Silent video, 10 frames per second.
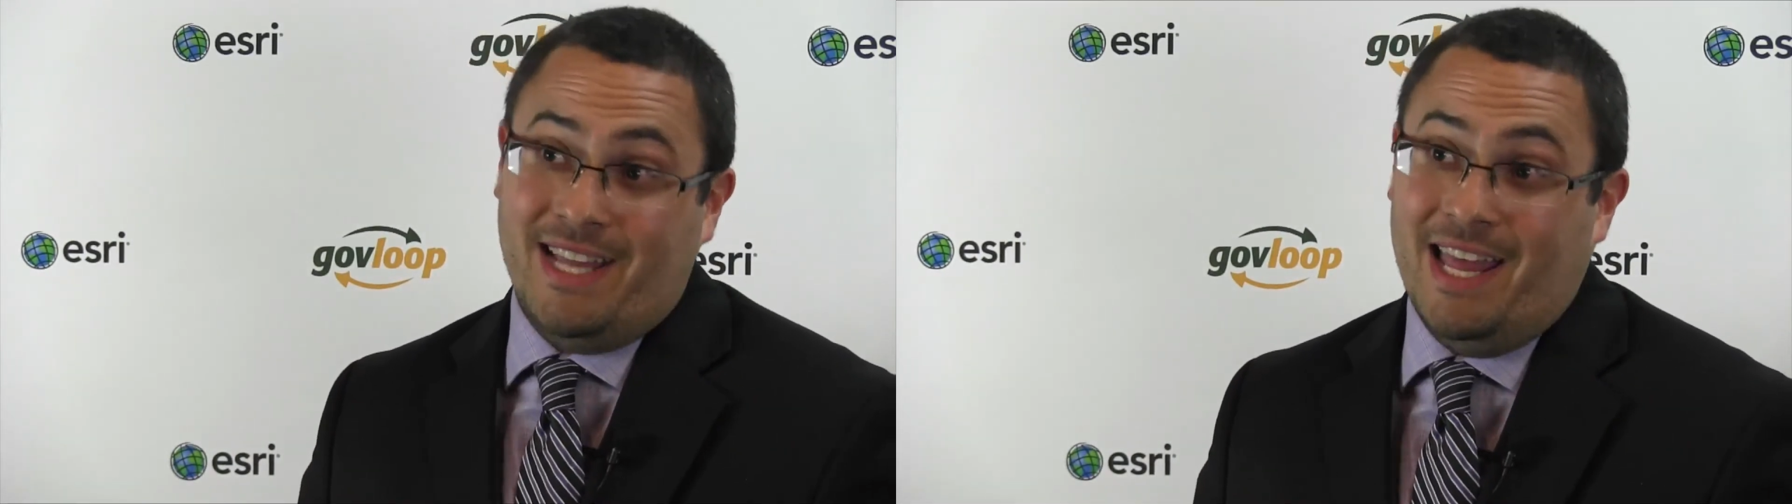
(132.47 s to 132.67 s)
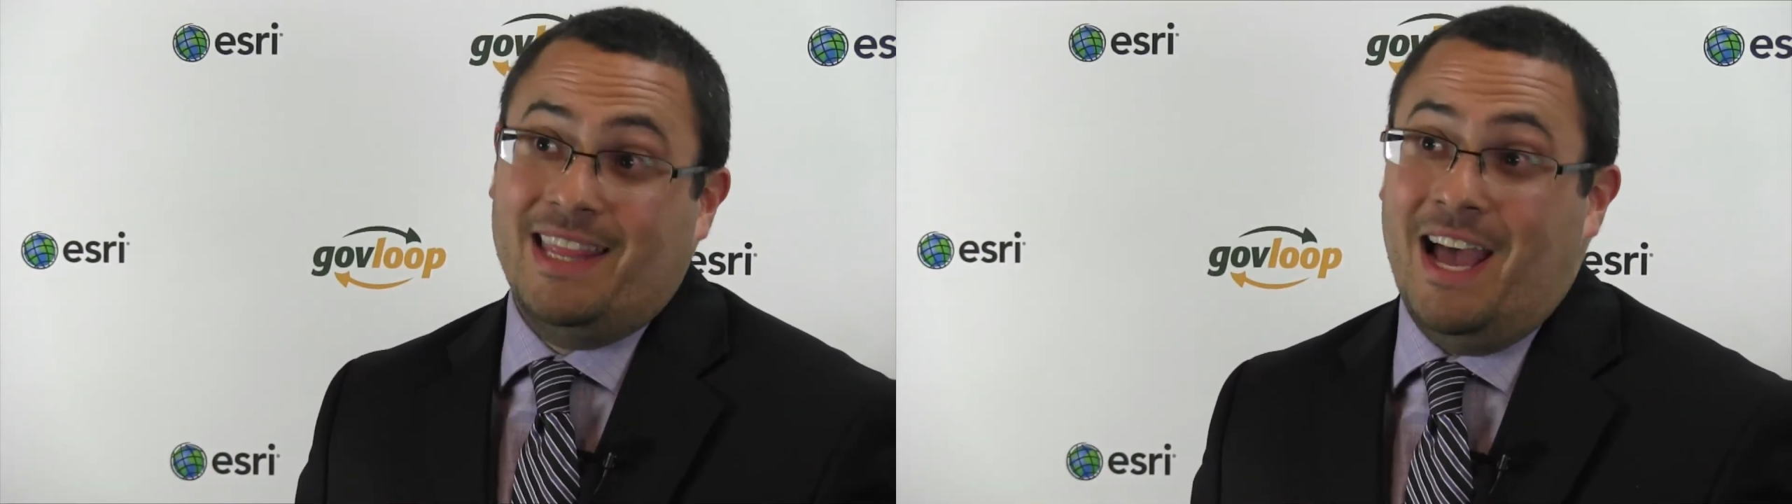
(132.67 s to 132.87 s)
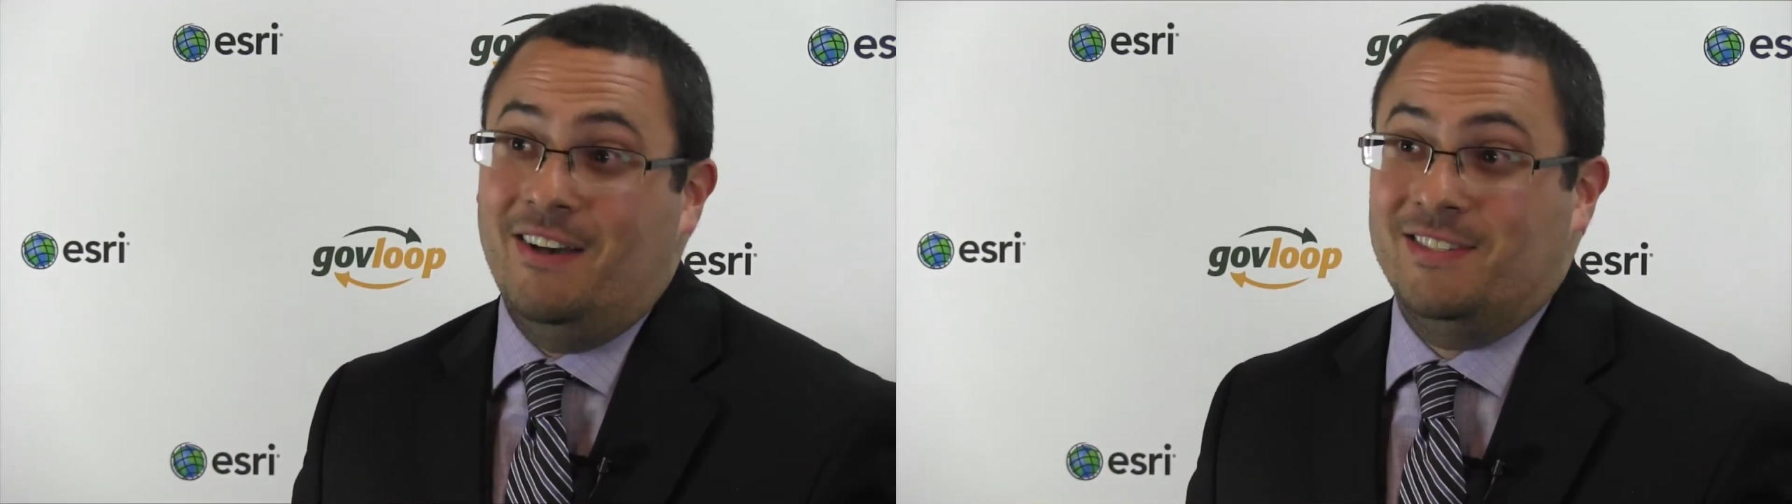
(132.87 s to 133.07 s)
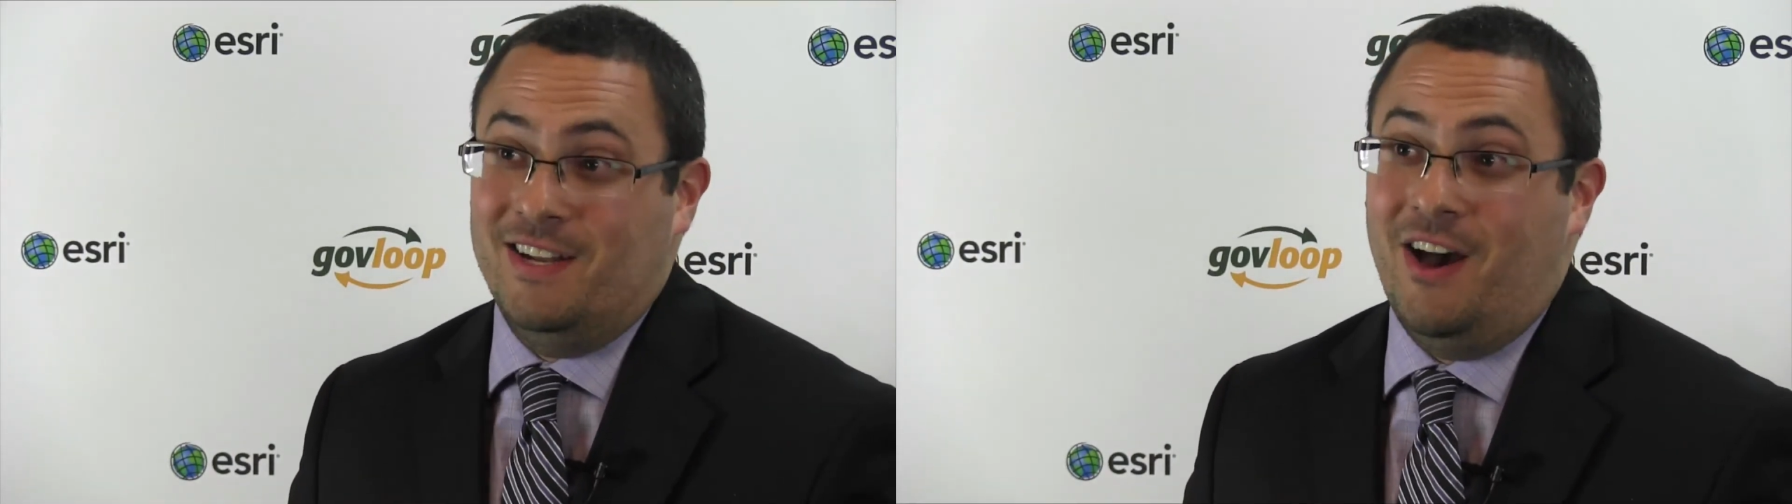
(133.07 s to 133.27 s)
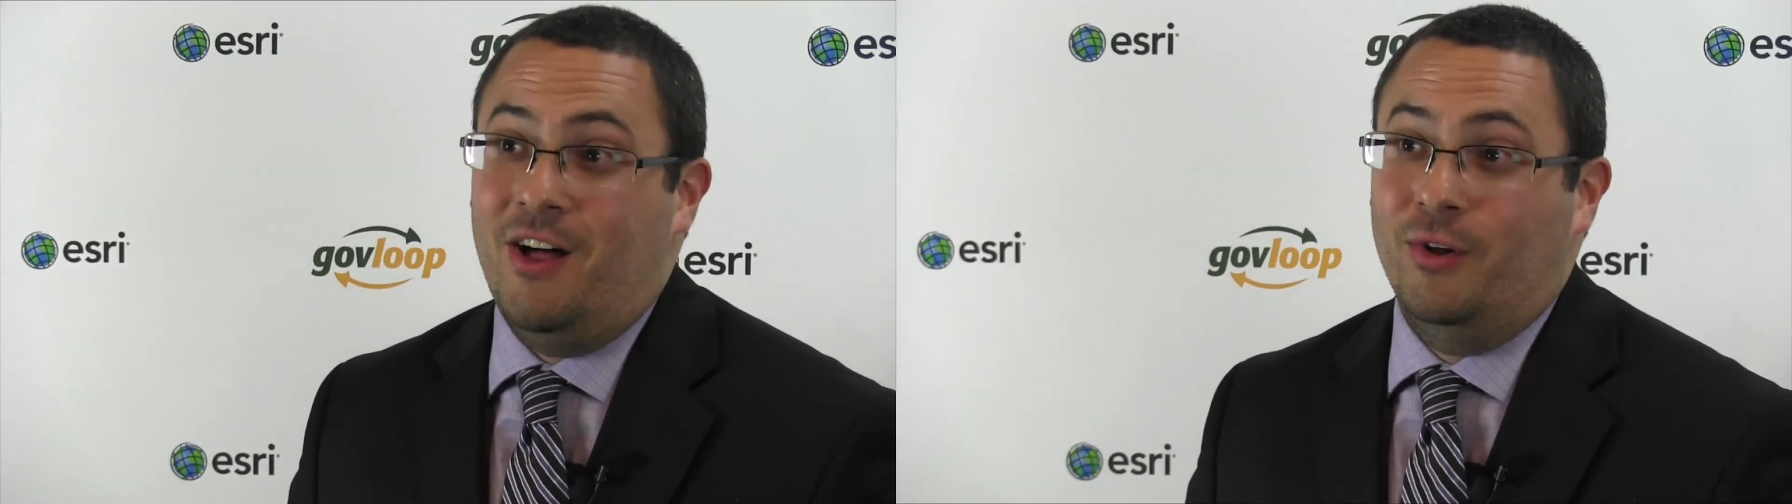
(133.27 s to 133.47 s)

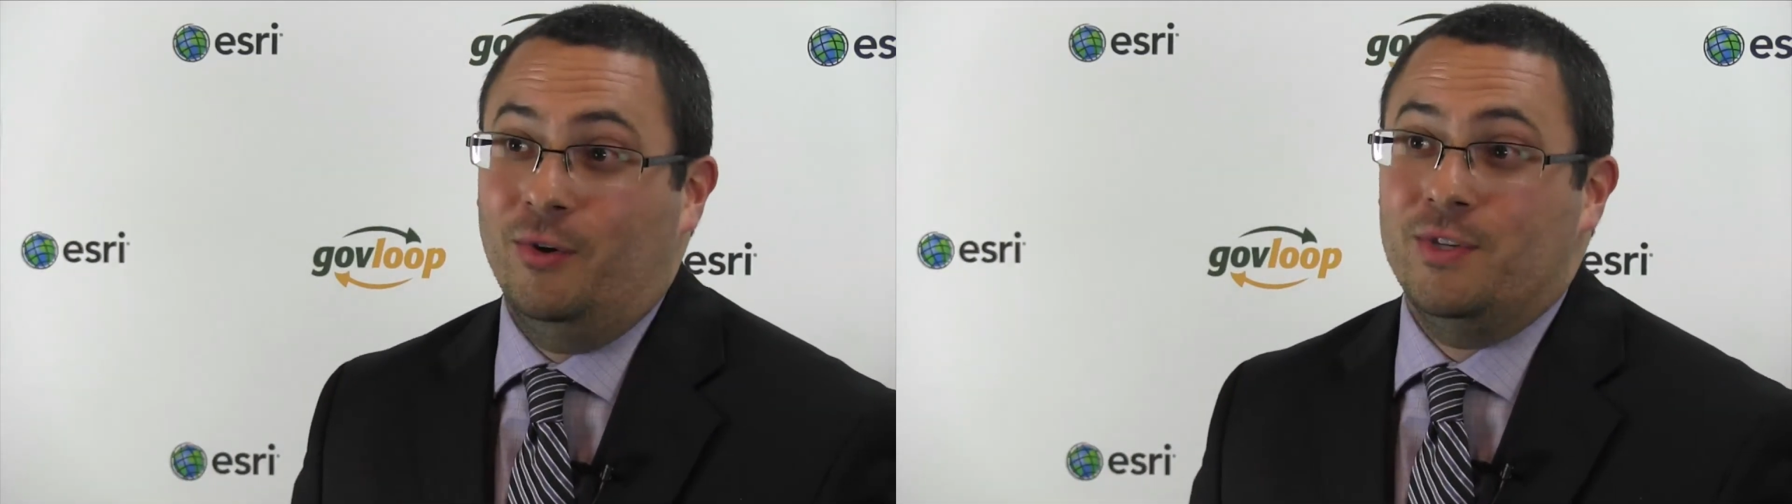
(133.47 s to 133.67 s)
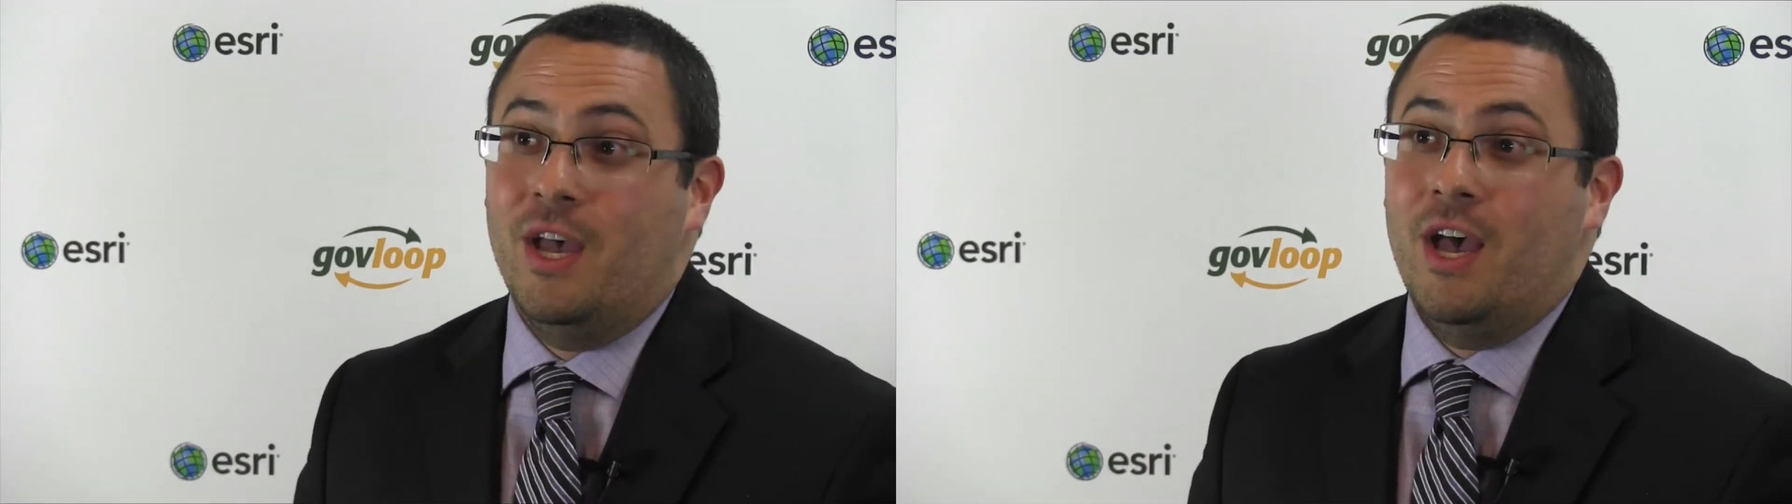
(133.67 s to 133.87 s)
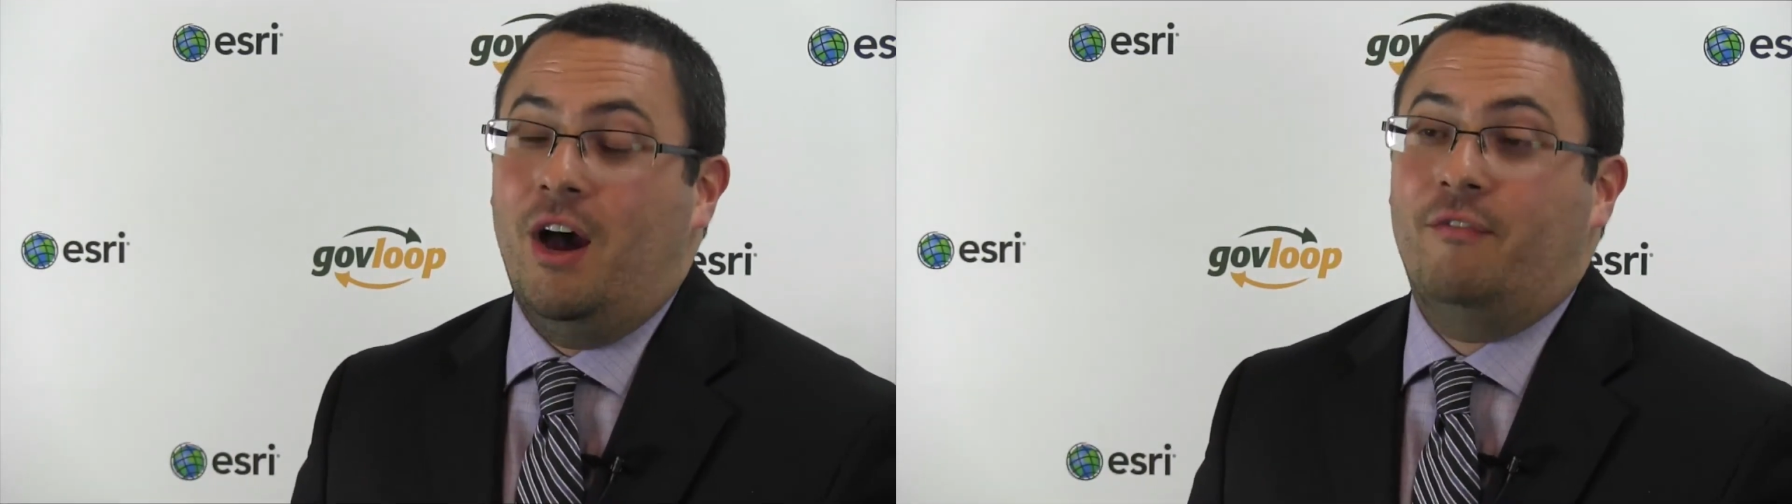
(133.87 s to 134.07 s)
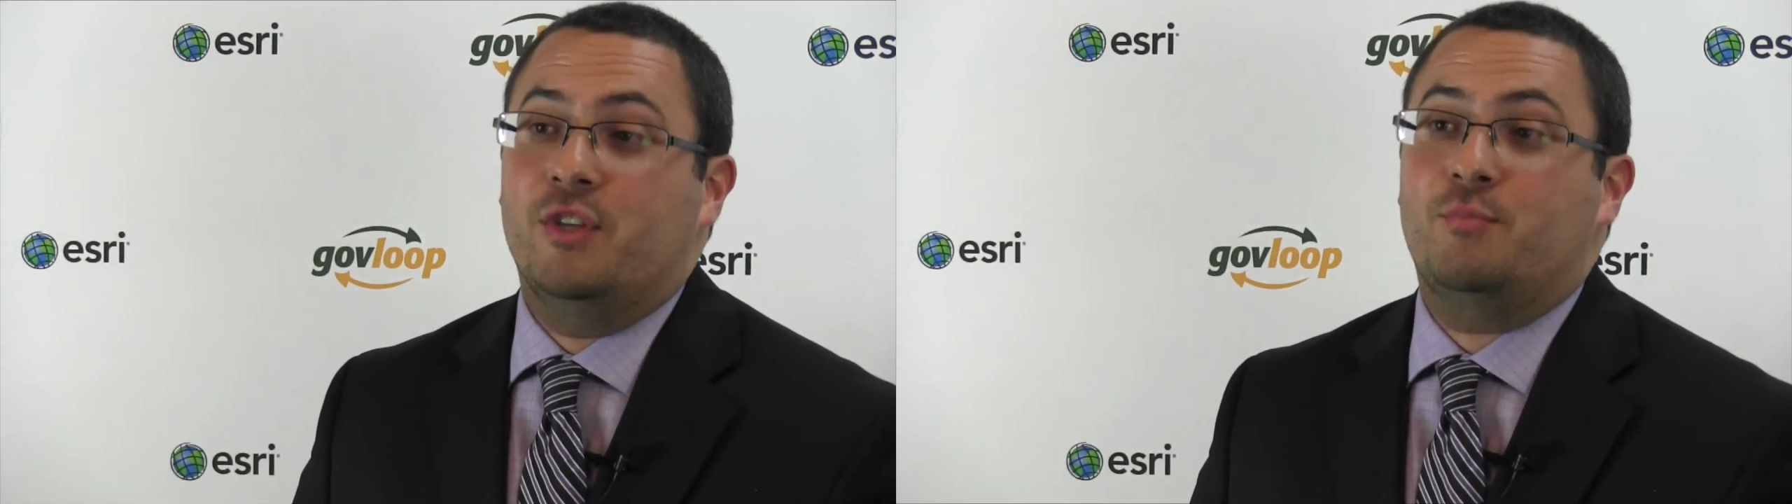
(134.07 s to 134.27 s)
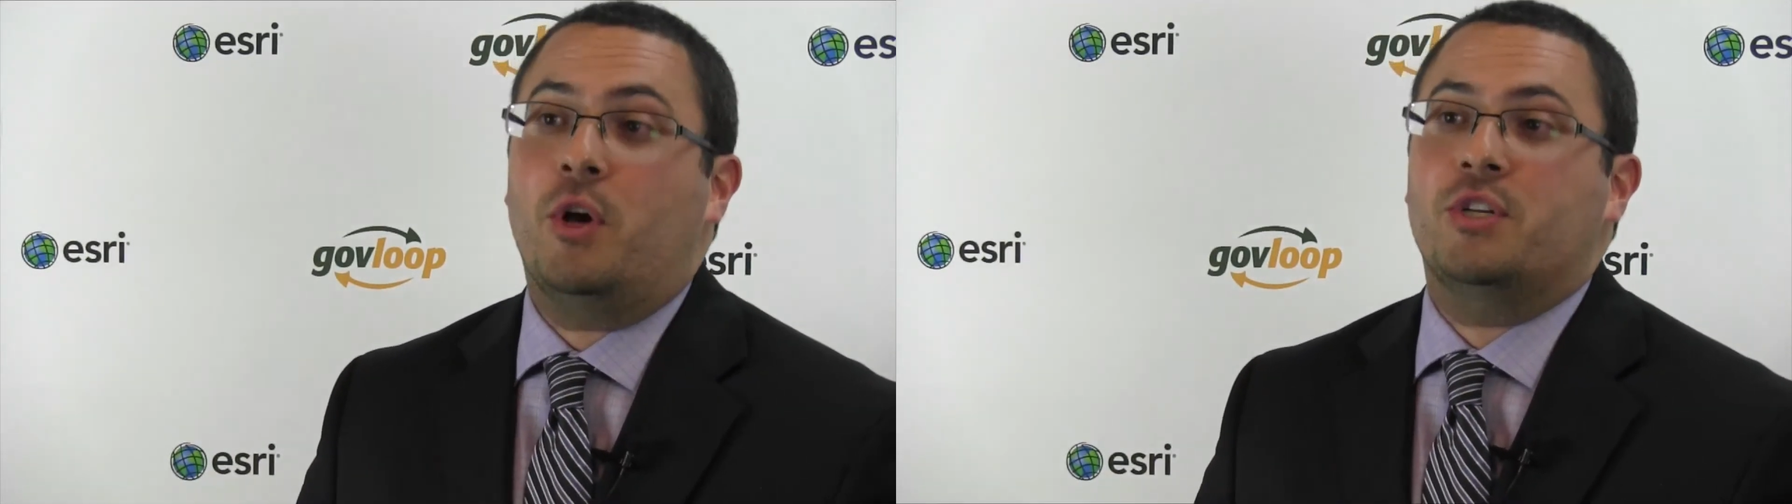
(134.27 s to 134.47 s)
$10,000 for
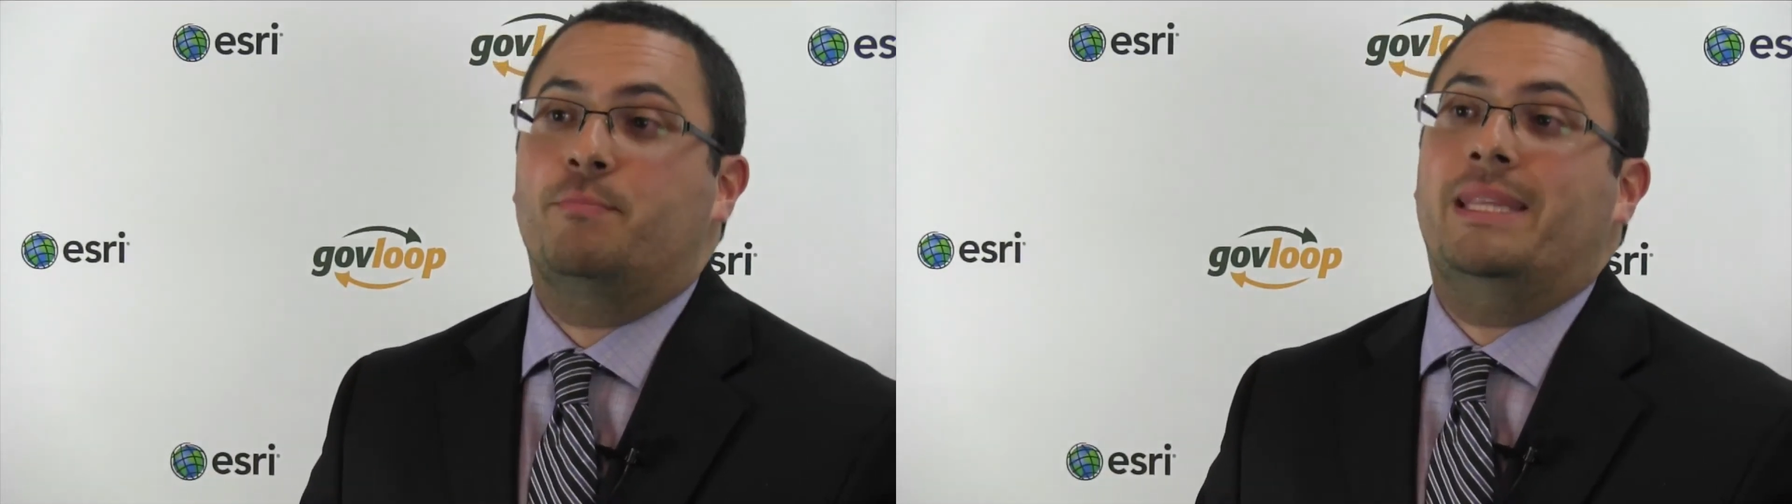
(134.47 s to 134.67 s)
this project,